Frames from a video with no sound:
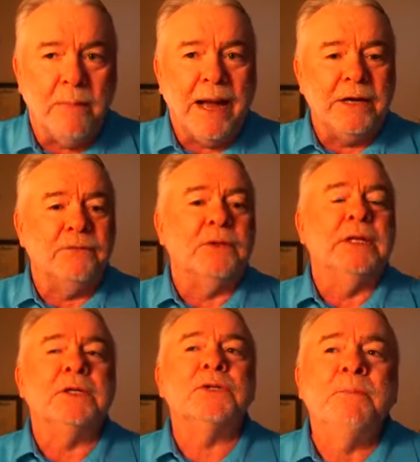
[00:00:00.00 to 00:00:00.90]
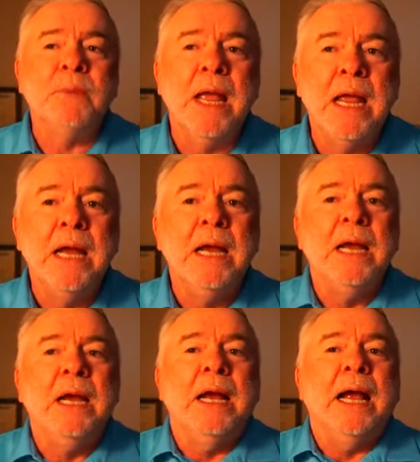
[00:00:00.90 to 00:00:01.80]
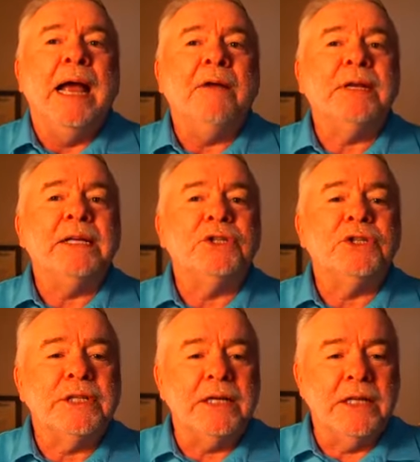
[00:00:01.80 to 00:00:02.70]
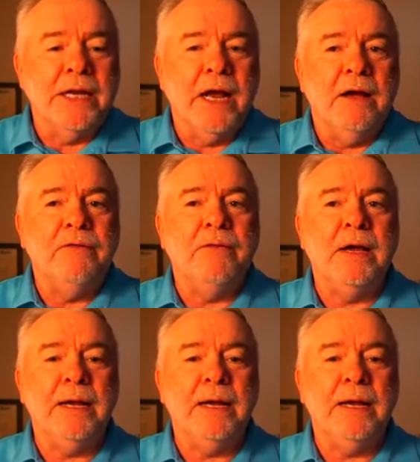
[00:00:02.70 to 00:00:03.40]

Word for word: Mindfulness. I have to get still enough